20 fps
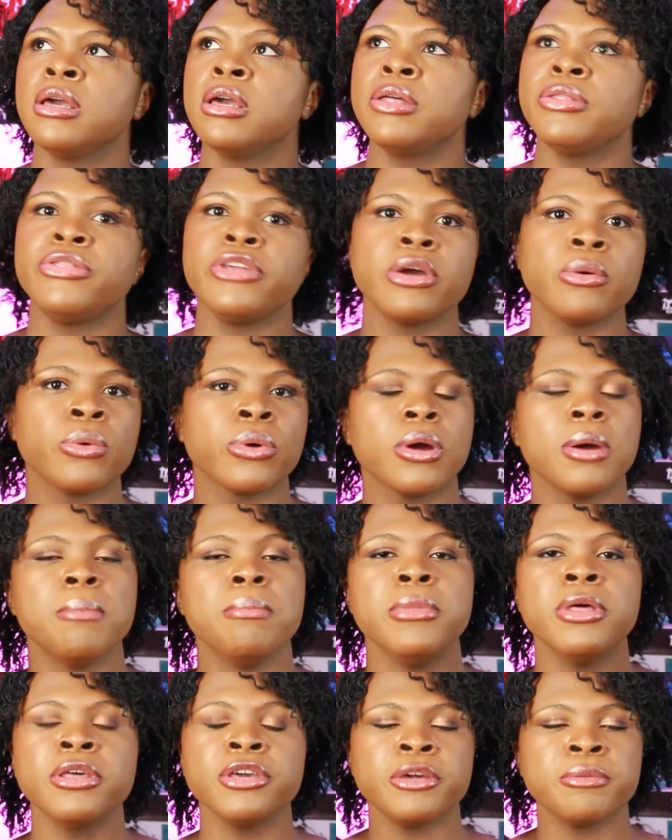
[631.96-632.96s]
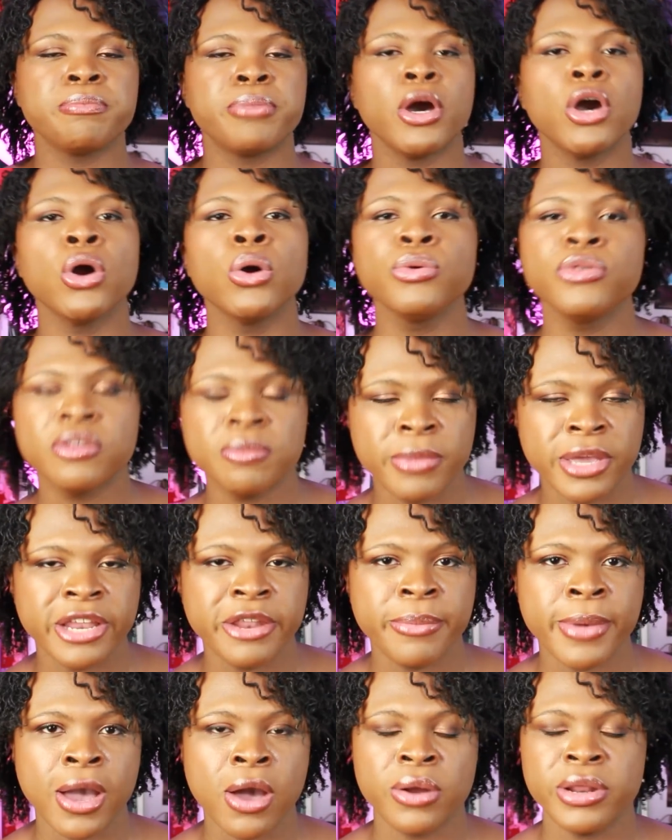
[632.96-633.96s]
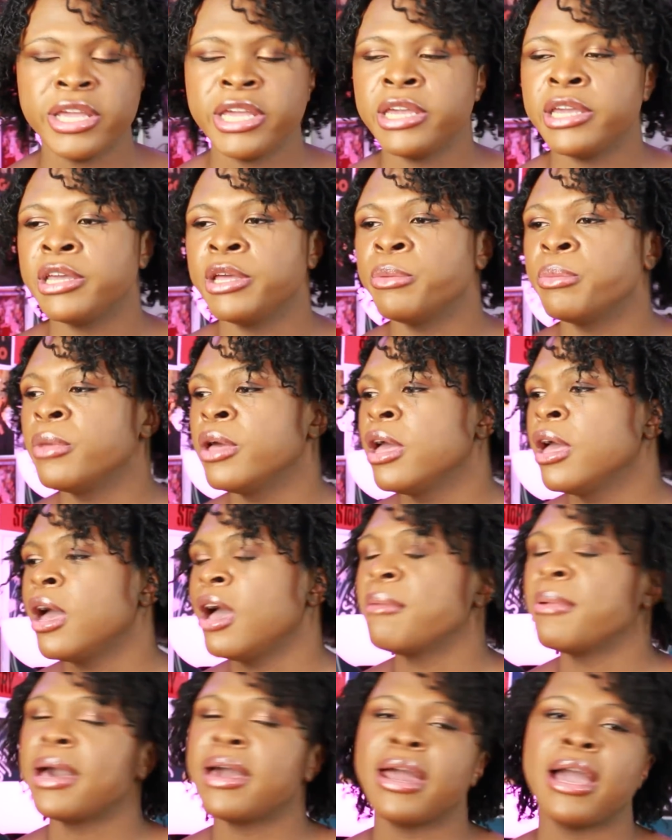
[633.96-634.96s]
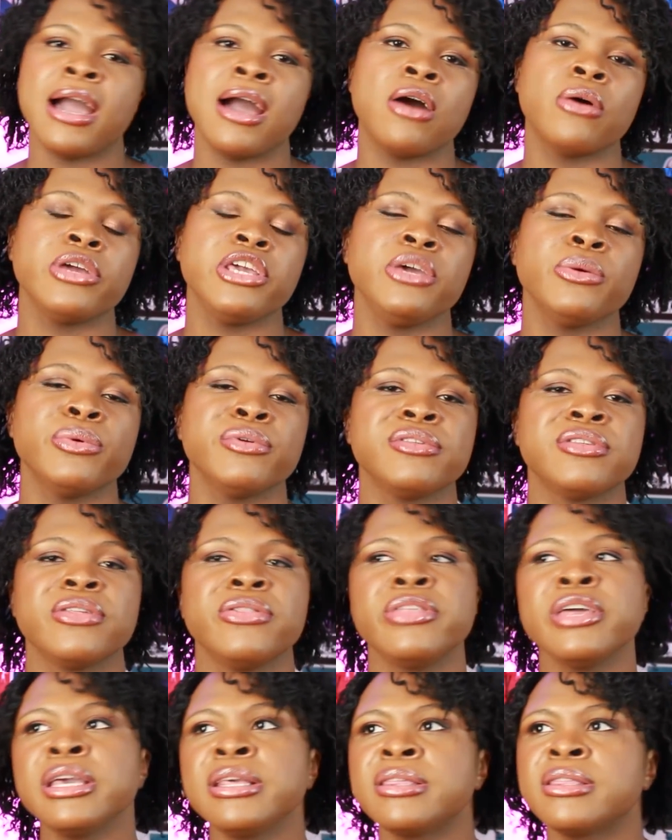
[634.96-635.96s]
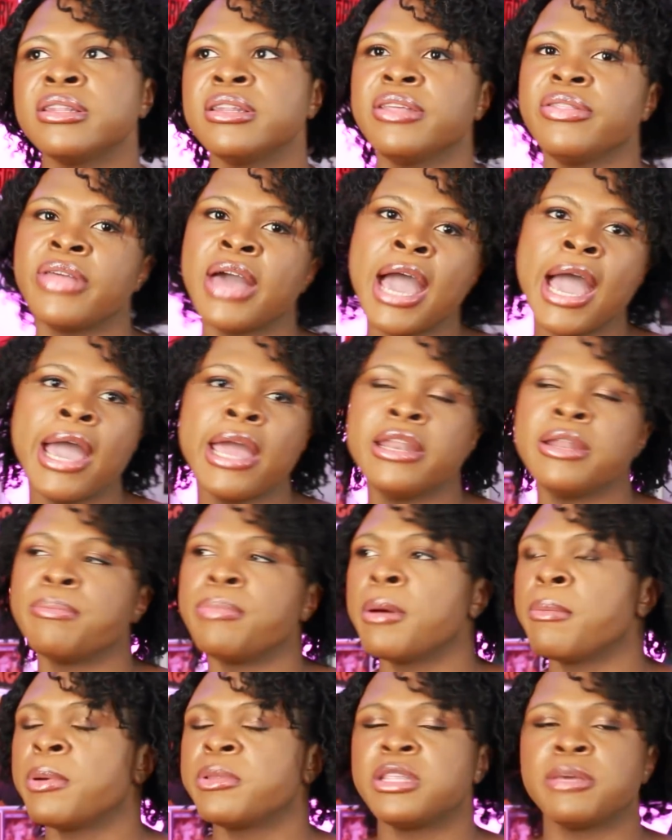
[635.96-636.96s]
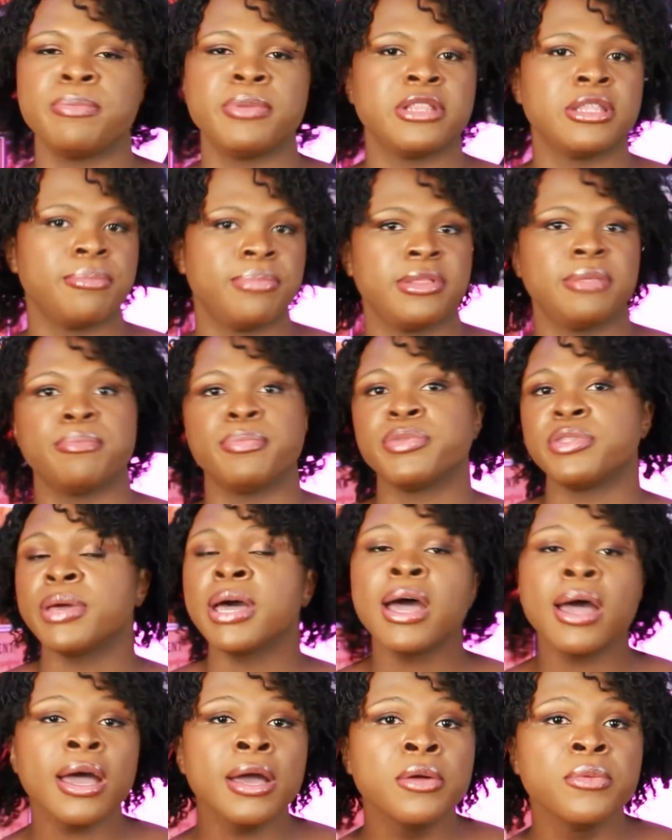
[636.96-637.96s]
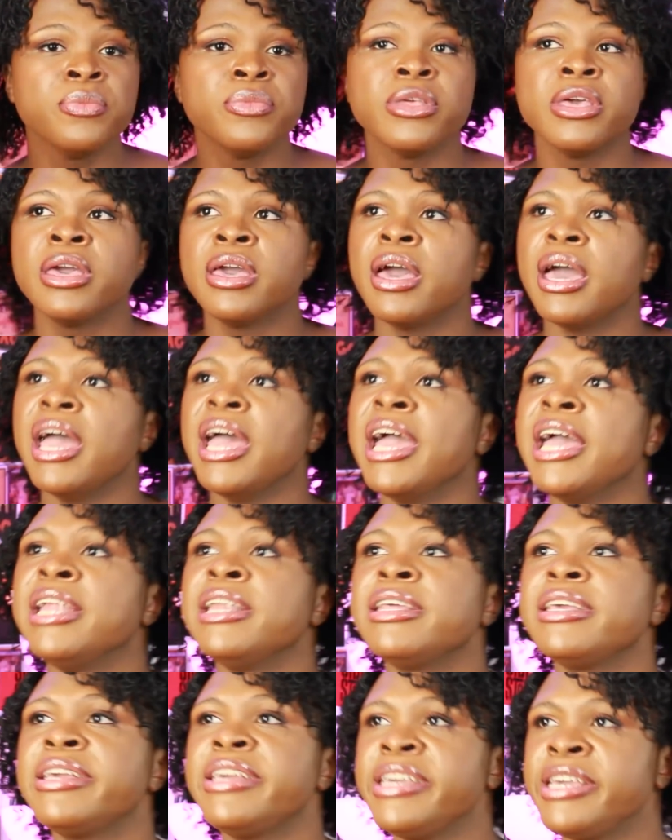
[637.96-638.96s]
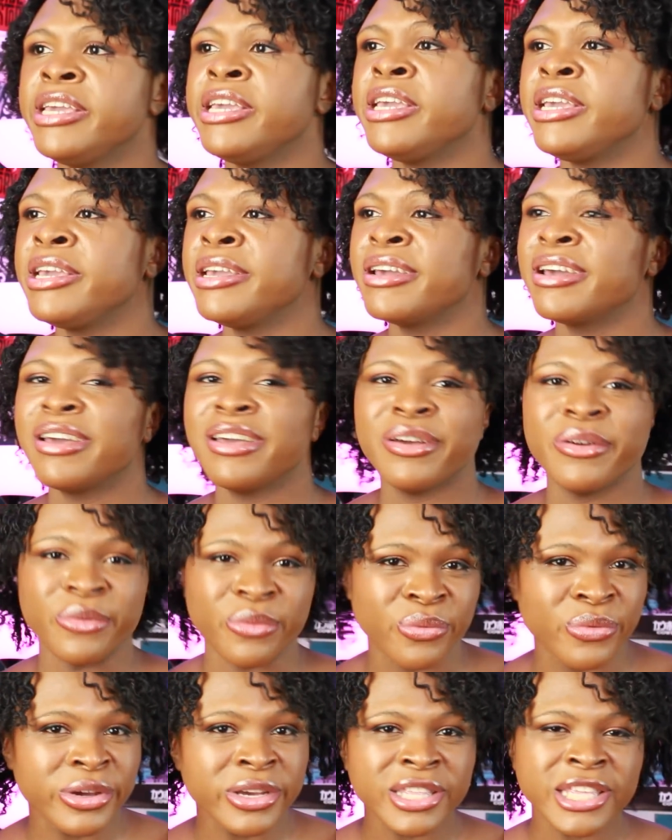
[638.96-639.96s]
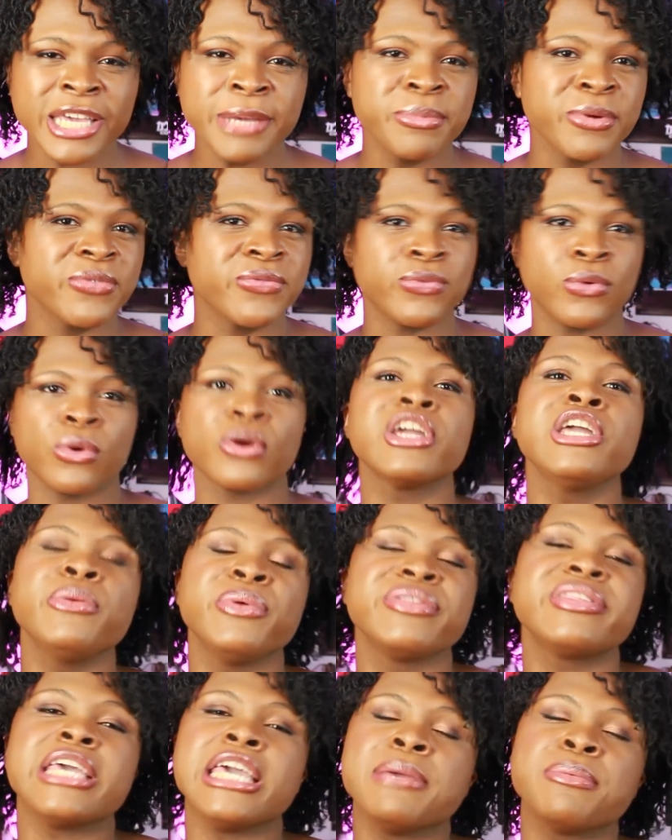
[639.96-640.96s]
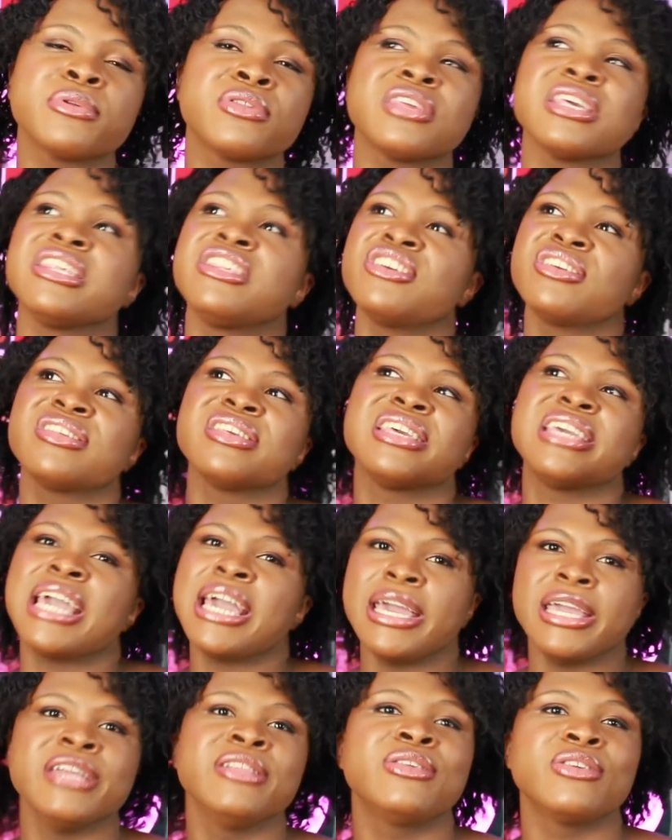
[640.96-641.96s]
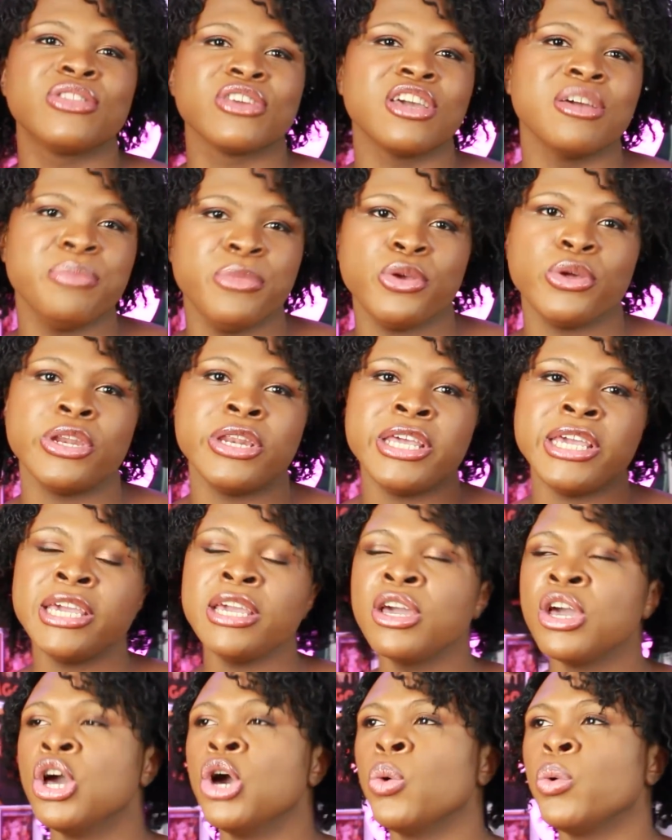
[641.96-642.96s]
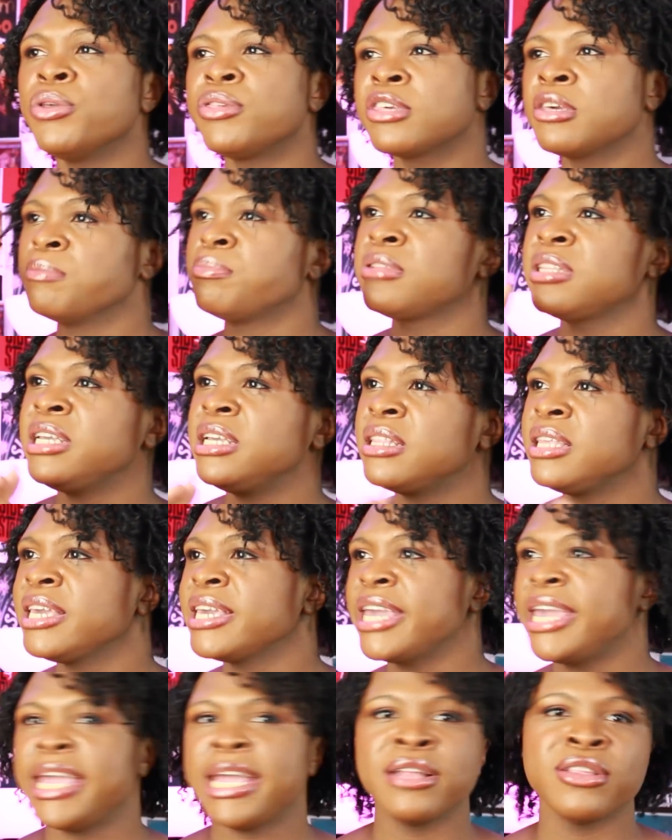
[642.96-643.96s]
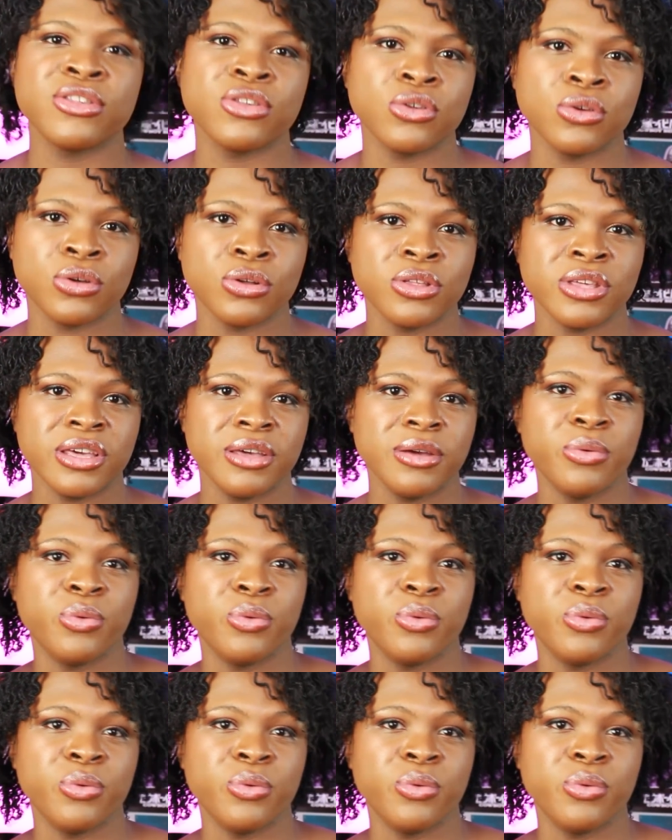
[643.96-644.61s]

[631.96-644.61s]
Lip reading: there were a million posts made about him, about how he was a this and a that and a blah, blah, blah, blah, blah, blah, blah. And he really, before he was able to just get into the community, was completely canceled,